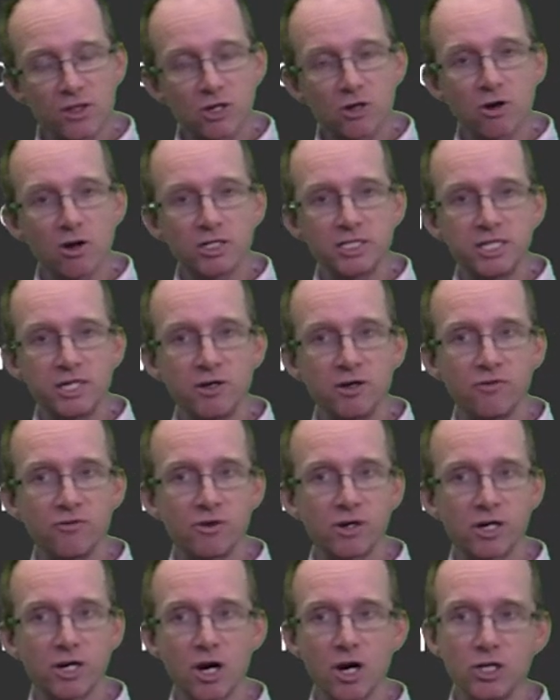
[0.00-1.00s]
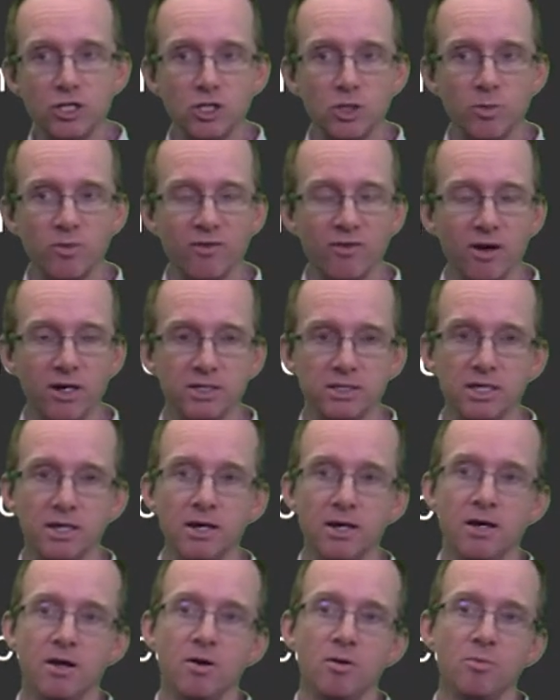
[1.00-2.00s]
the criteria for a co-supervisor,
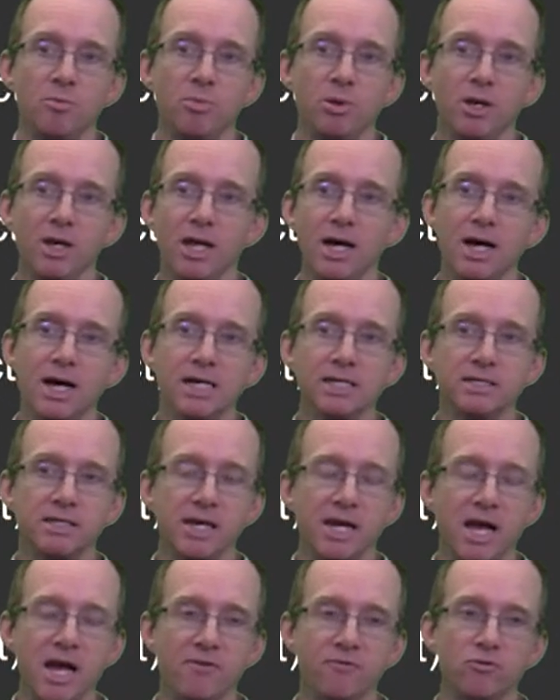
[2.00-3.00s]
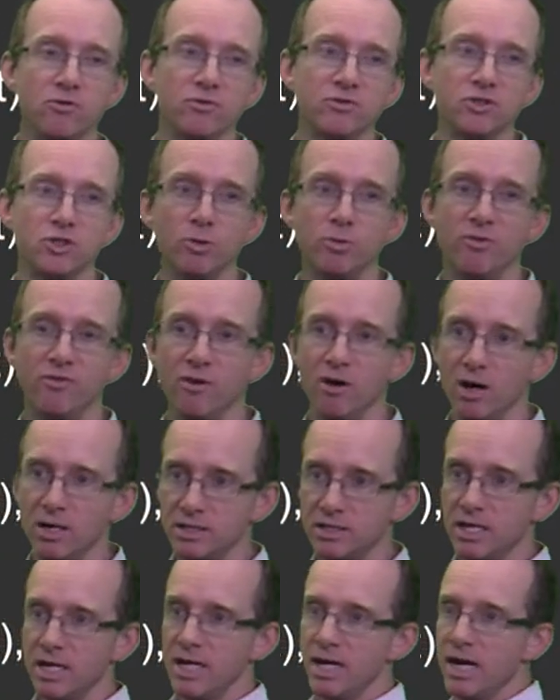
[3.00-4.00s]
plus they have to have
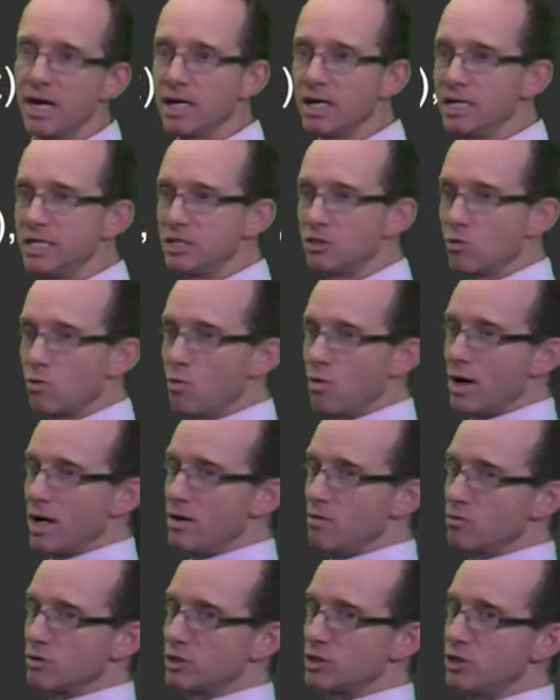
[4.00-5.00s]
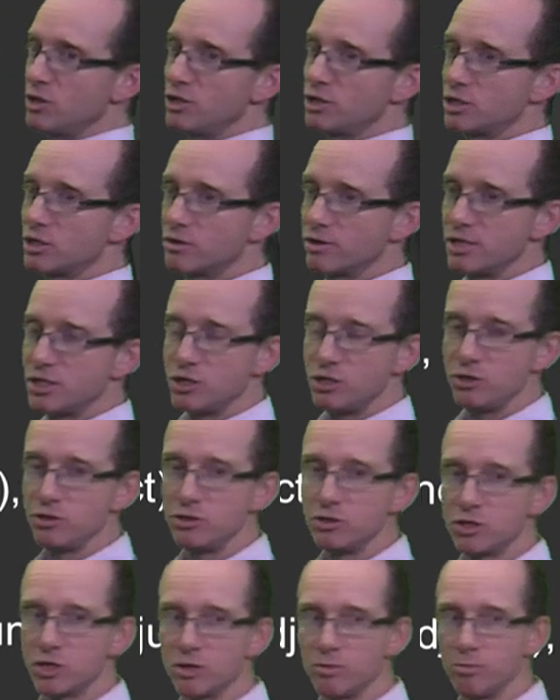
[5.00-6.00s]
supervised at least 1 research degree student to